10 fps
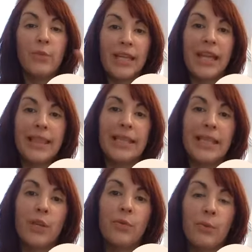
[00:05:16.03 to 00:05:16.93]
and we get that
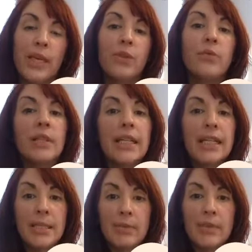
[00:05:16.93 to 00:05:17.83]
link made really
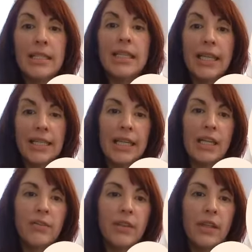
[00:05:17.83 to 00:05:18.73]
explicitly at the
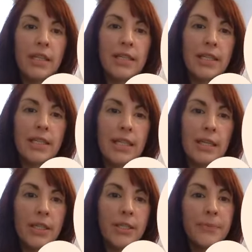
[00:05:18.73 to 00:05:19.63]
end of the thesis
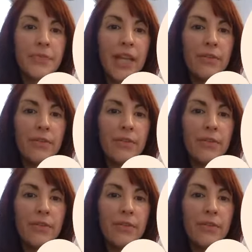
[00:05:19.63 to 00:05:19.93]
statement.